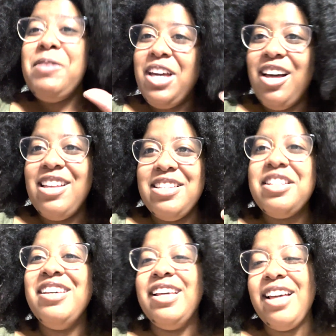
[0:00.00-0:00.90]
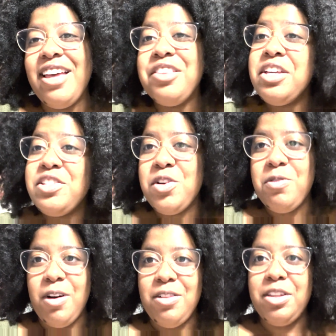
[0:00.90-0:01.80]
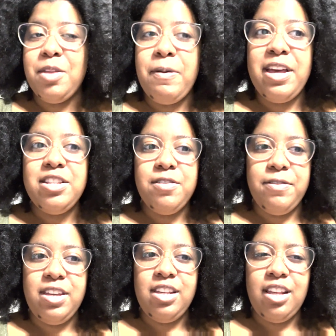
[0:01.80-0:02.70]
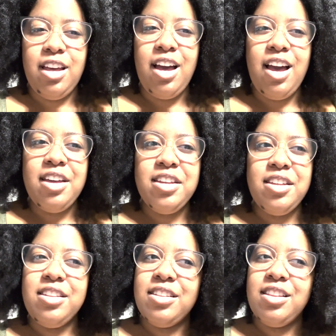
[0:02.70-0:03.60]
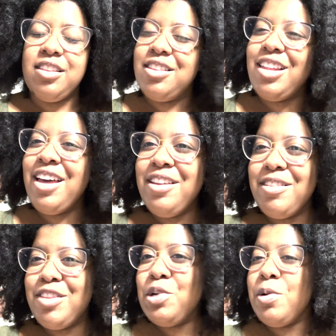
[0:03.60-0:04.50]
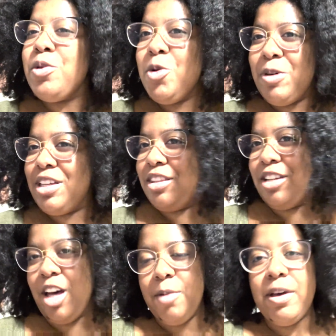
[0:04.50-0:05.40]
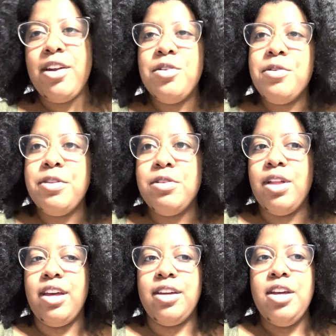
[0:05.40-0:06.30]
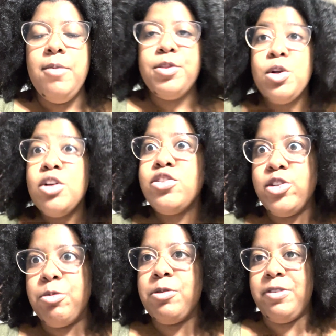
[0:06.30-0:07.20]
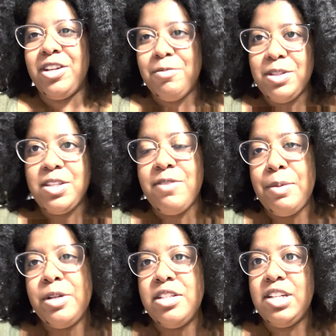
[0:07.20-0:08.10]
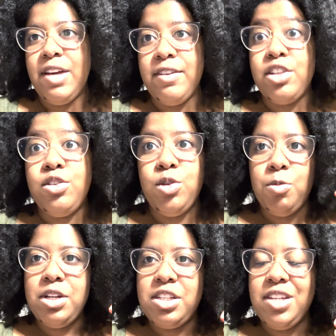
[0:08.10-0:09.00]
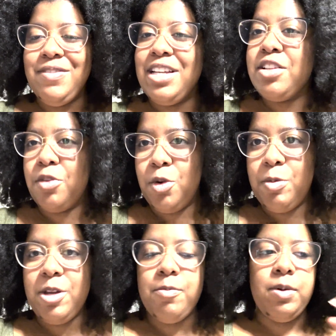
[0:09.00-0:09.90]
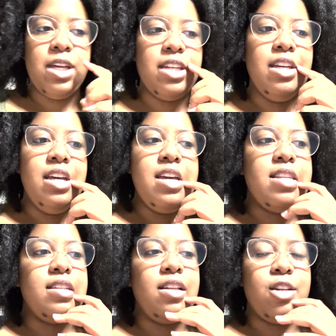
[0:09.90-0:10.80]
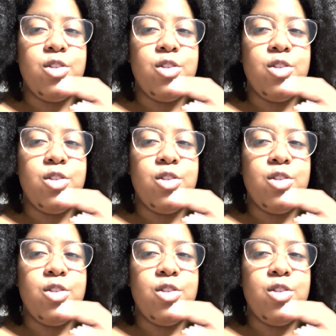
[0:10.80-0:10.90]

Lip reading: because I think so far, like the pants fit, they're a little big at the top. I don't know if they're not super fitted, but this fabric doesn't have like too much give. It has a little bit, but it's not like a